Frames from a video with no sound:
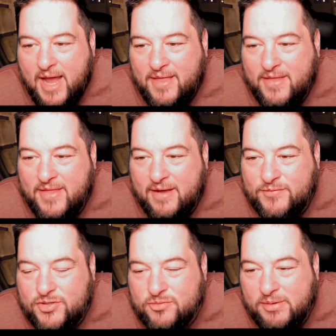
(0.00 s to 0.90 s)
And then they
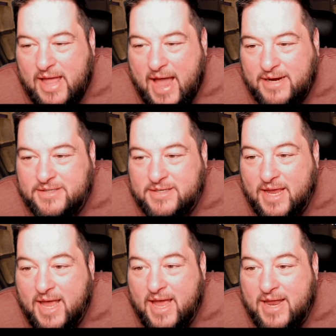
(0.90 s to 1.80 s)
have 2 blacks,
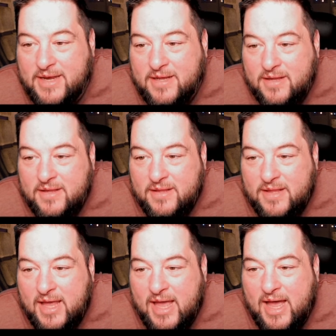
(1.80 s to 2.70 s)
and
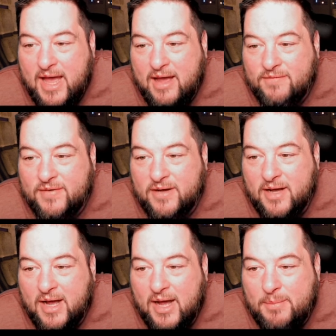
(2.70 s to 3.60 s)
they have
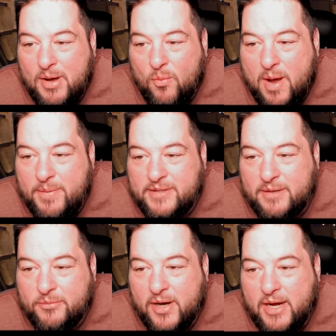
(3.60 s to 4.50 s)
a weapons
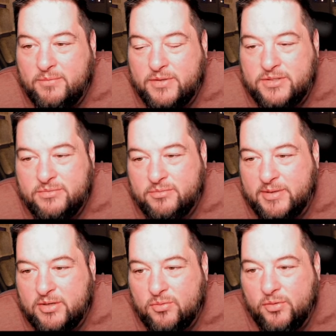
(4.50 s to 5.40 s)
upgrade, which would
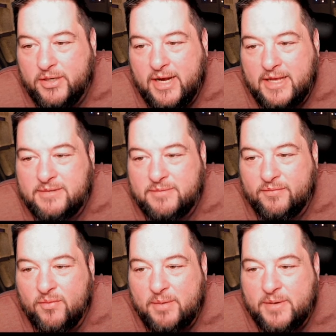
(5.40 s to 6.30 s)
be cool. You can add some
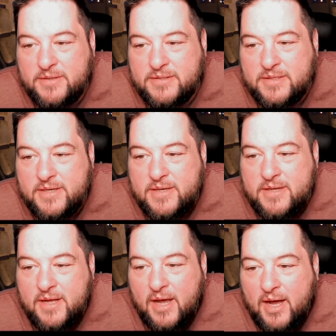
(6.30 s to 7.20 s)
different weapons.
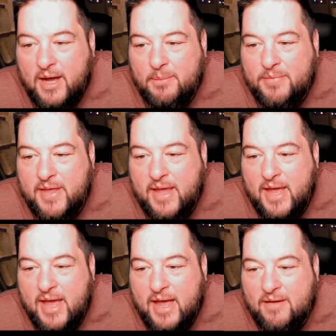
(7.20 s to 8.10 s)
They
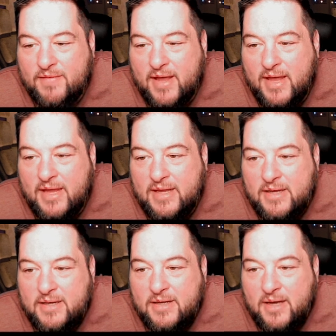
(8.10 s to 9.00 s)
have a
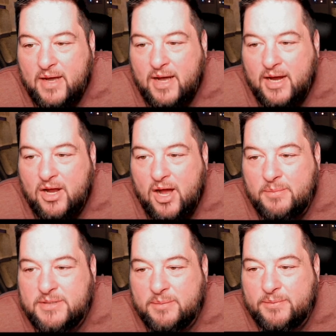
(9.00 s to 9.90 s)

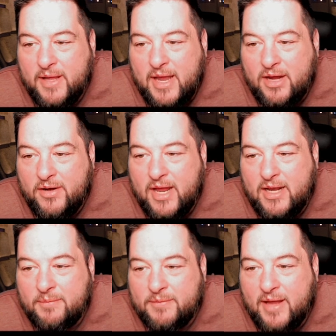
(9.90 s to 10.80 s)
comms upgrade, a
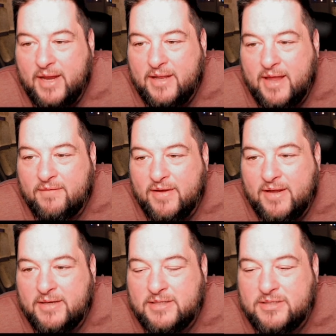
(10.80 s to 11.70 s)
grenade upgrade. They have
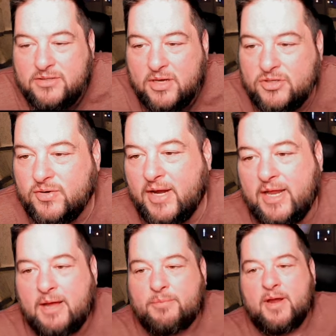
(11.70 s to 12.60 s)
a
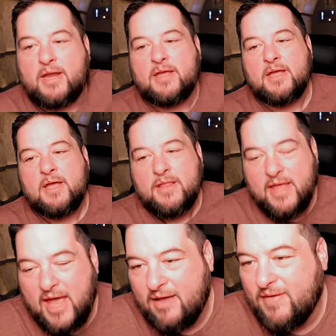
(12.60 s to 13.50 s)
training upgrade.
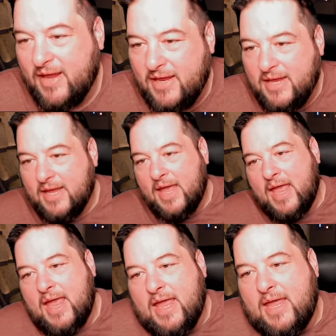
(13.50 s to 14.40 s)
They have
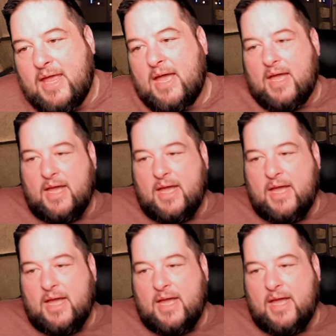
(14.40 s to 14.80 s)
a